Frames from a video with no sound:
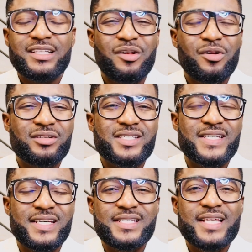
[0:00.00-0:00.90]
The Lord
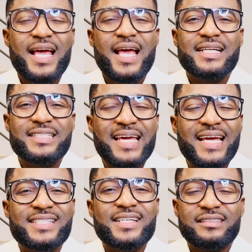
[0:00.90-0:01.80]
says,
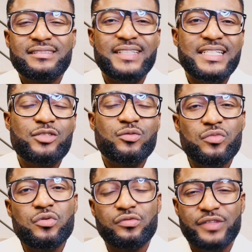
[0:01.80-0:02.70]
get ready to
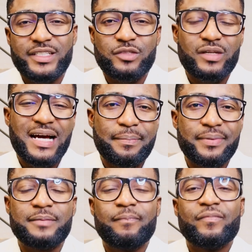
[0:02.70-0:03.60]
move, and it will
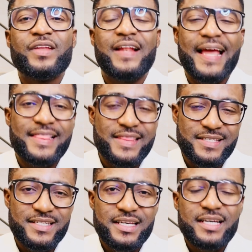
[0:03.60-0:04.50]
happen like
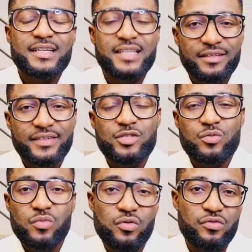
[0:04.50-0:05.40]
this. Get ready
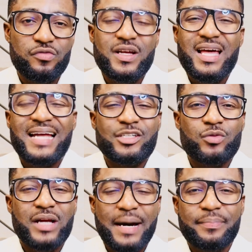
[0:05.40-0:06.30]
to move, and it
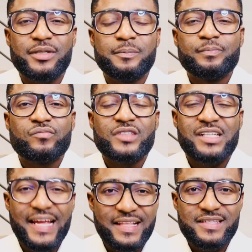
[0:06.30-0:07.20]
will happen
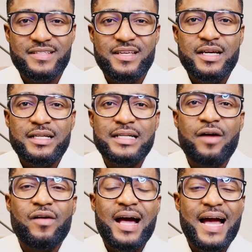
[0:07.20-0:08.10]
like this.
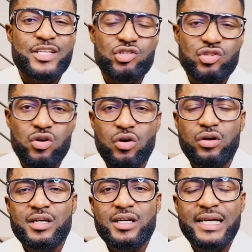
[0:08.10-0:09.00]
Now, I
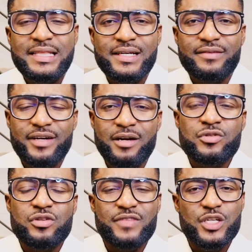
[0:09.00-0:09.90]
saw in the
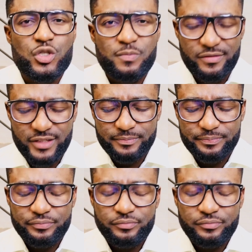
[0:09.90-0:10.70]
realms of the spirit